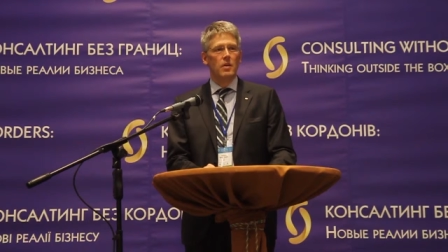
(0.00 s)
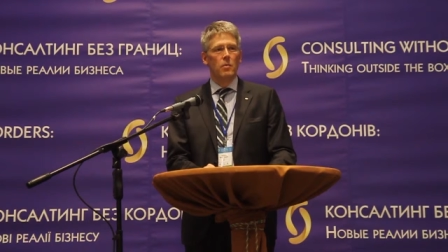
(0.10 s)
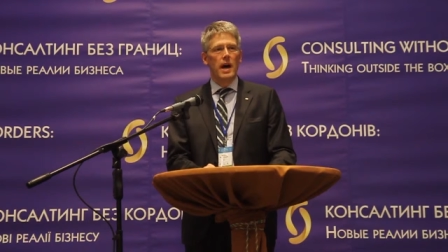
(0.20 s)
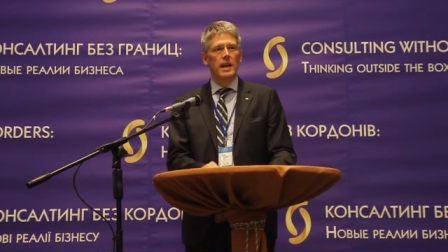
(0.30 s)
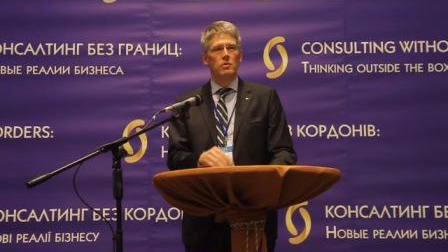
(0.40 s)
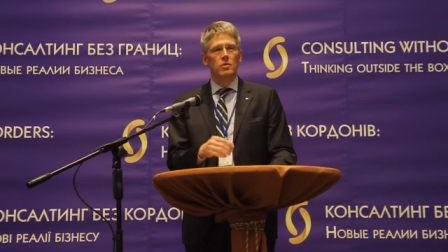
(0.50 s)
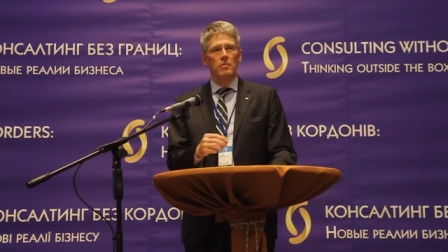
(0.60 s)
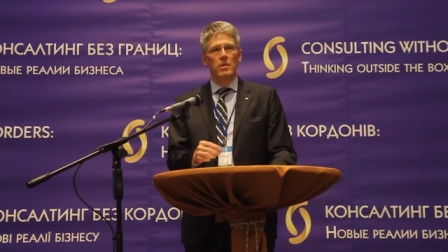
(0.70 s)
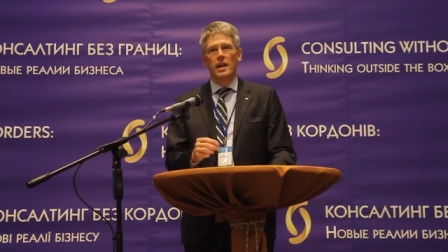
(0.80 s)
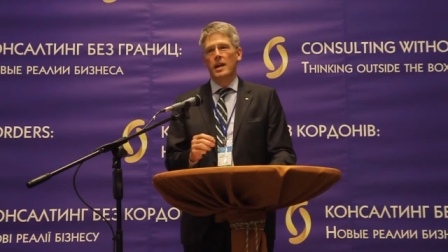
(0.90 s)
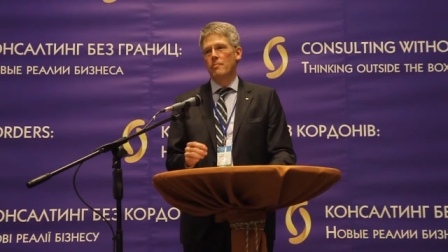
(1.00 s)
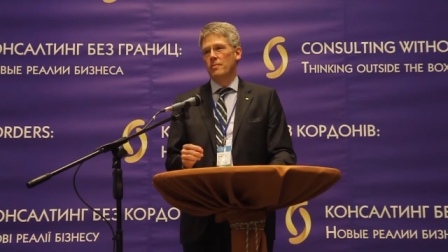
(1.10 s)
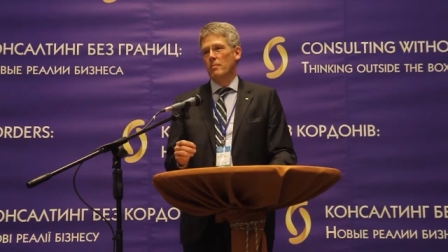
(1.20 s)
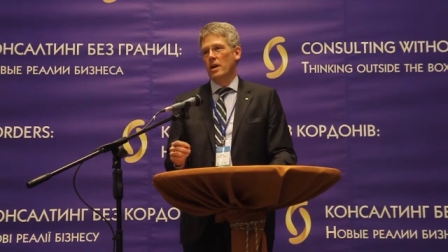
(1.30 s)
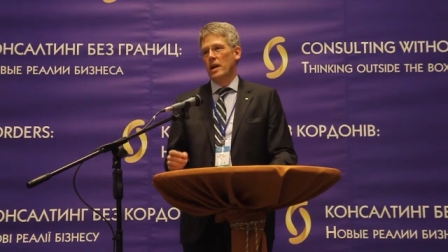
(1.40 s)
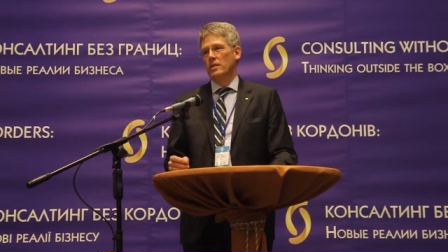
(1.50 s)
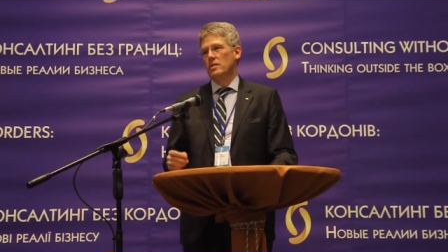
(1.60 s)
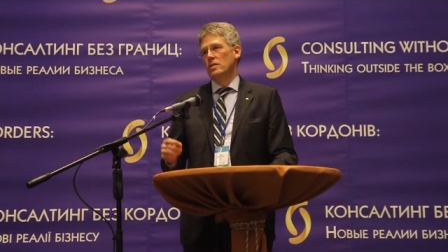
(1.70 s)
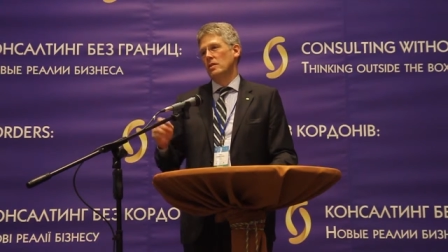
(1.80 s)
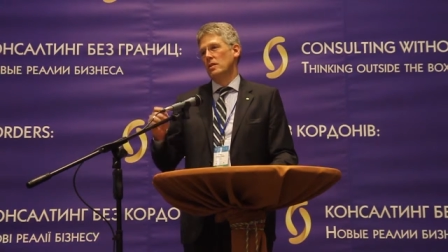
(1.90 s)
Why do they make up their
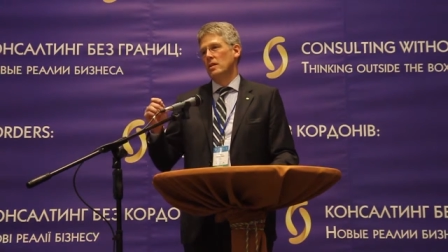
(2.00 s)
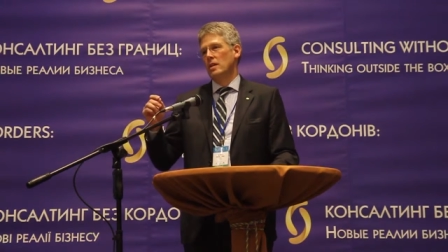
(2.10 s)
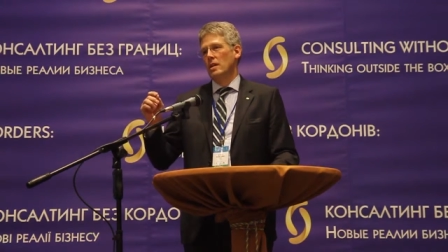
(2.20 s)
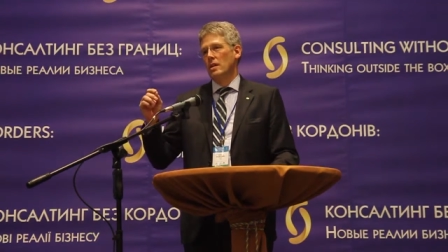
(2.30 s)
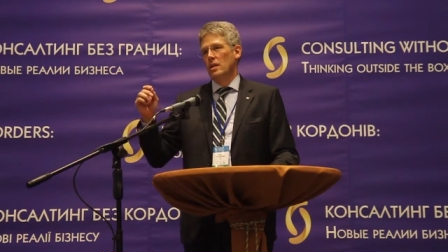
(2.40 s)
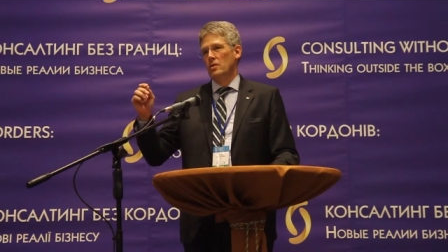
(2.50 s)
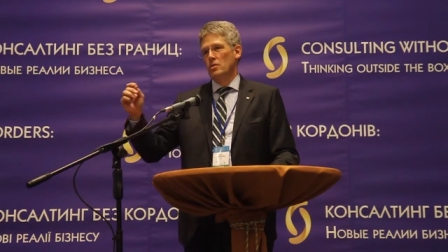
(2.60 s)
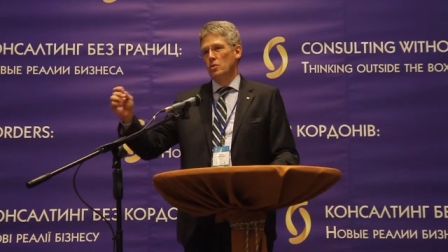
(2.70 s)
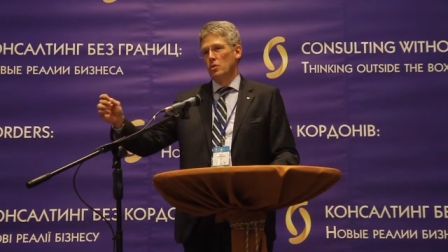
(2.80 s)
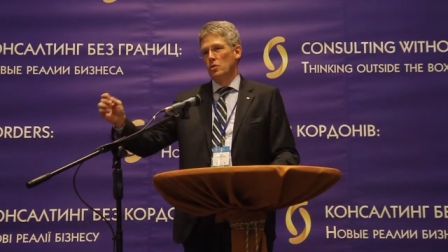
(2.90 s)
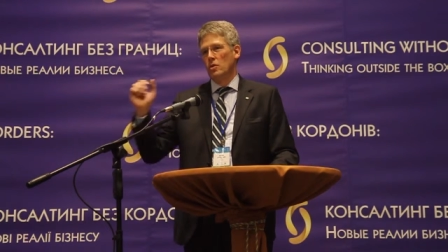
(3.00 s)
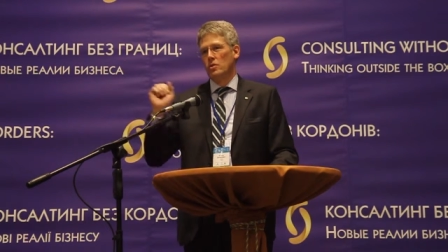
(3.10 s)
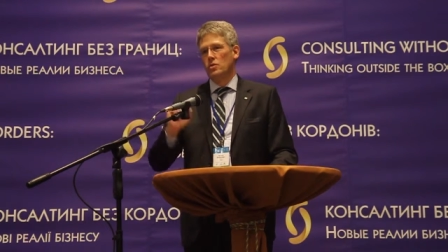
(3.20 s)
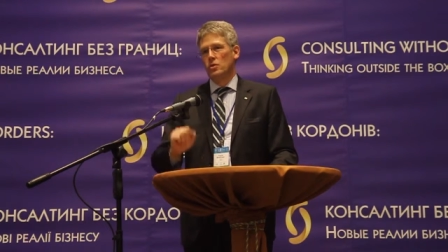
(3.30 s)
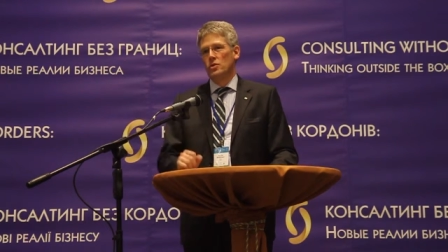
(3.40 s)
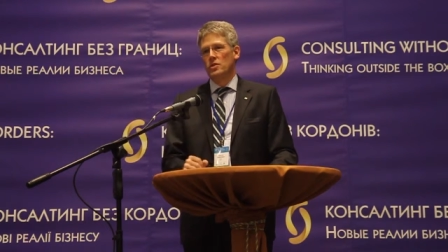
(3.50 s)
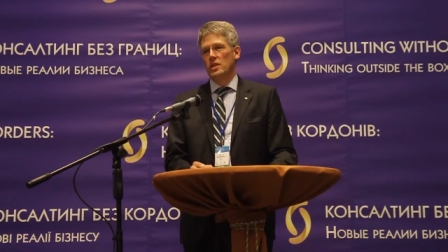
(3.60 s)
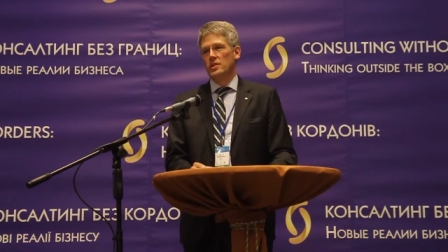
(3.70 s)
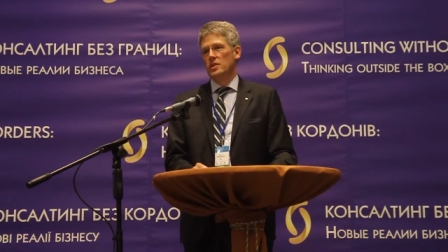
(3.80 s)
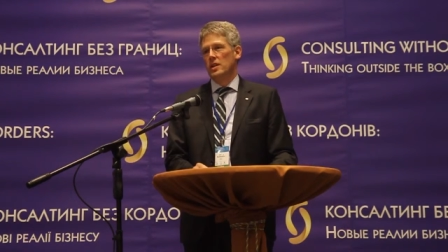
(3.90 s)
mind to choose
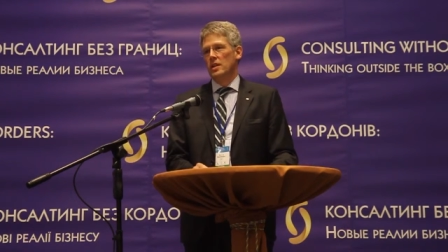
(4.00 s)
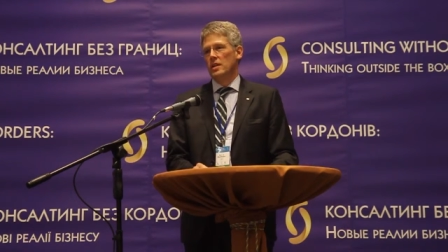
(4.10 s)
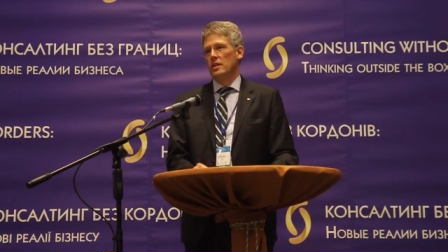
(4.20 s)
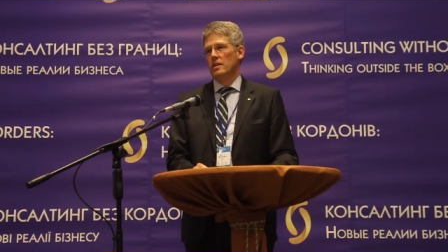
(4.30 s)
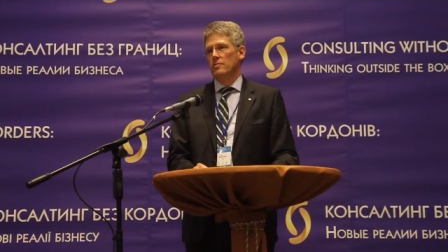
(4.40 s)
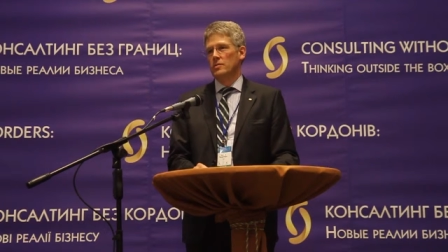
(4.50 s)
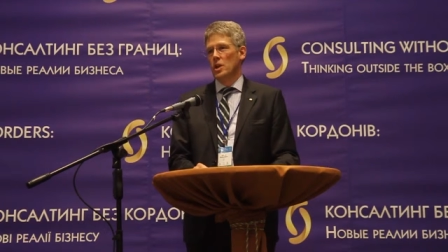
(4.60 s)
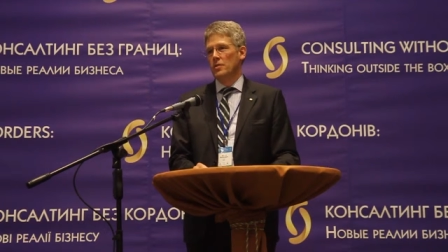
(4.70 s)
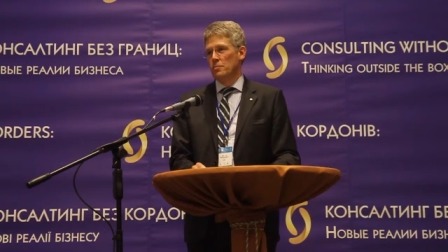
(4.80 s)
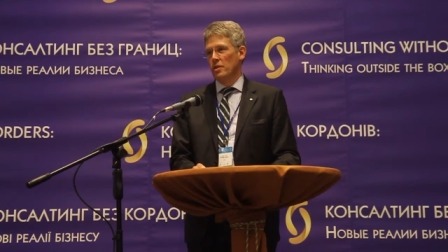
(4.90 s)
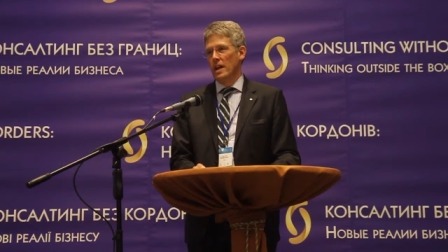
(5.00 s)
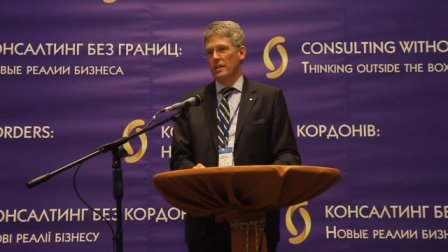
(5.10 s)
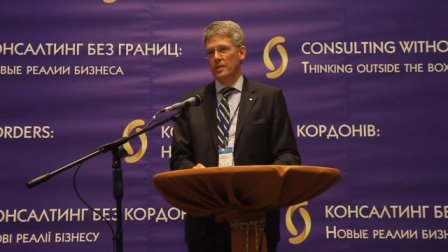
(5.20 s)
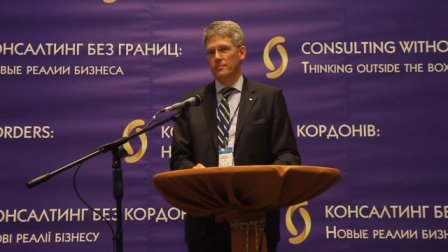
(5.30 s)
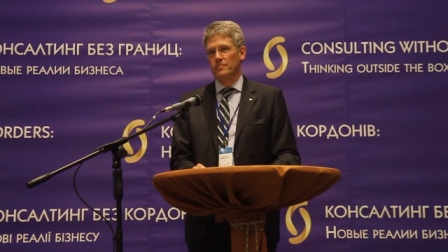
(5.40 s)
this uh, um, service provider?